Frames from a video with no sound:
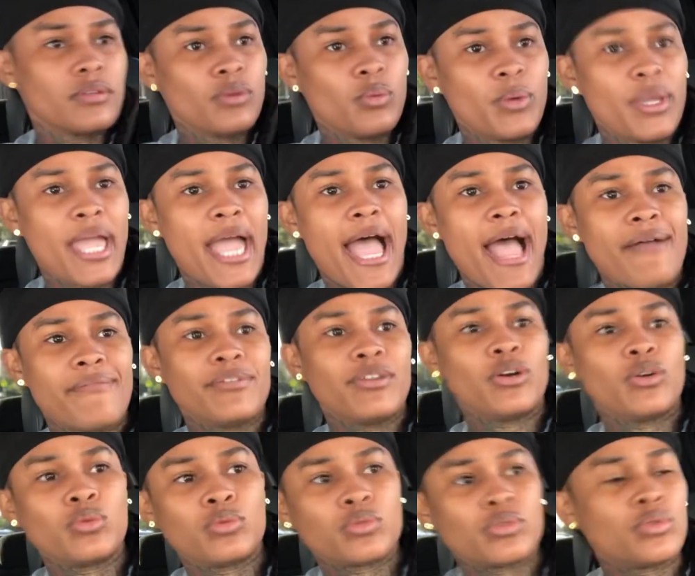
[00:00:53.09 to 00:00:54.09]
We have
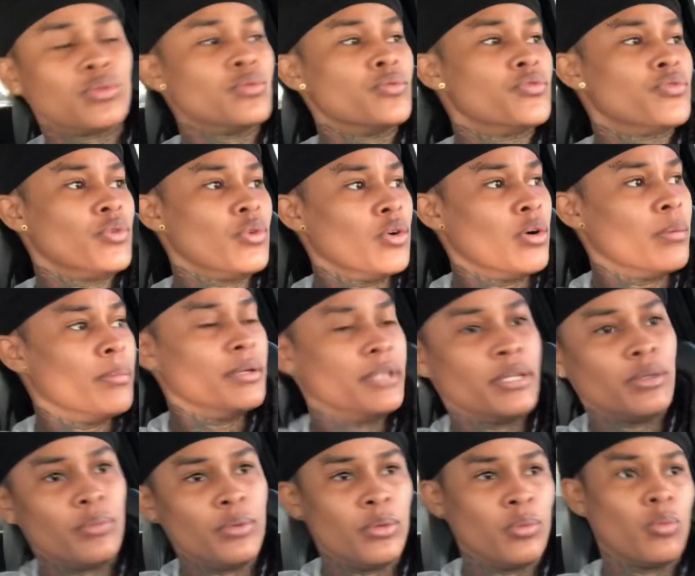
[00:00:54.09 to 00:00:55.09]
no room for them,
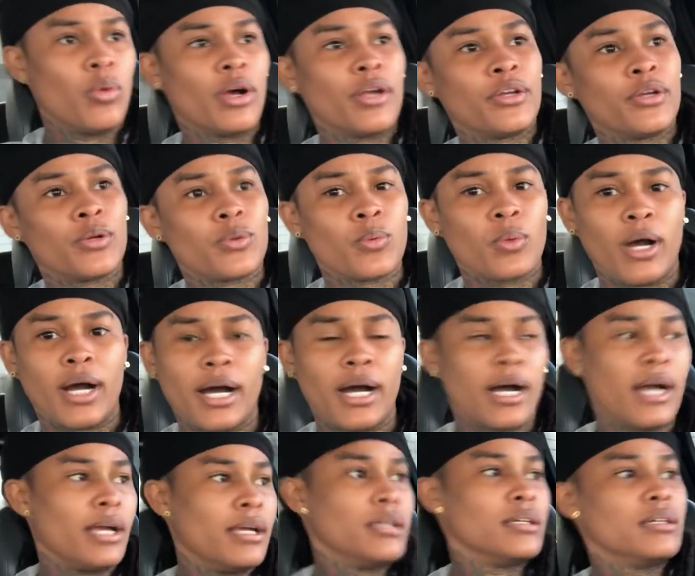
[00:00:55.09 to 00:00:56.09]
and then we wonder
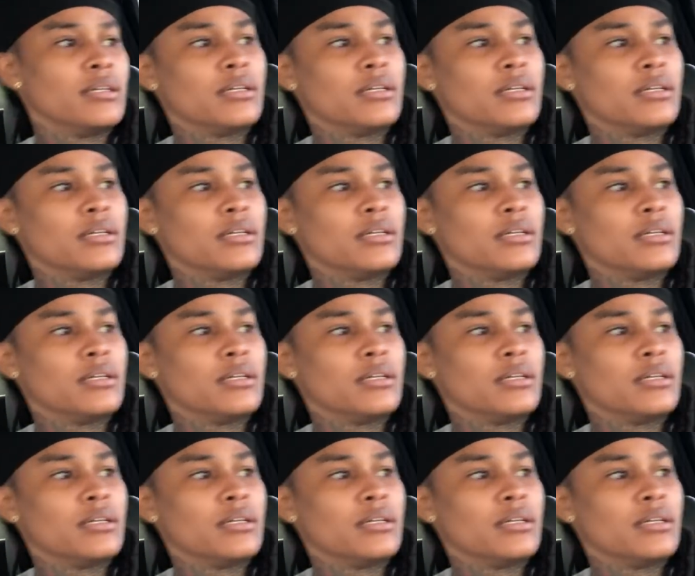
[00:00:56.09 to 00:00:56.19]
why